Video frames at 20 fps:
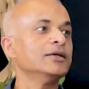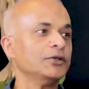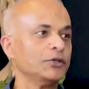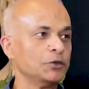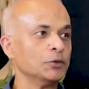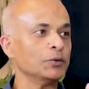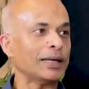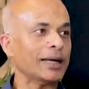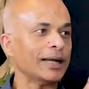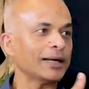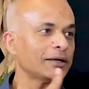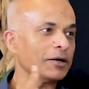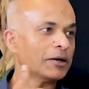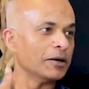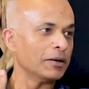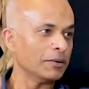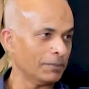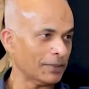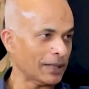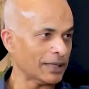you get
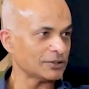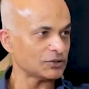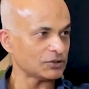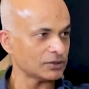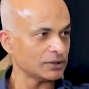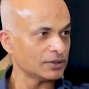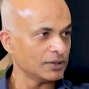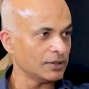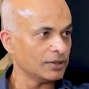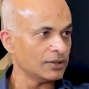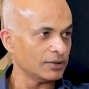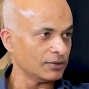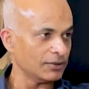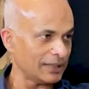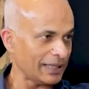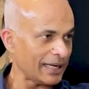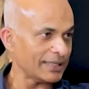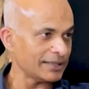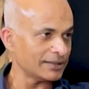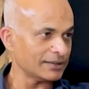much
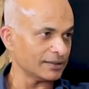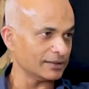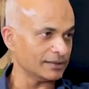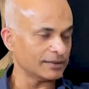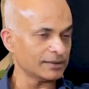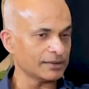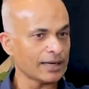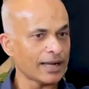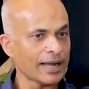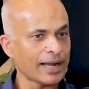later.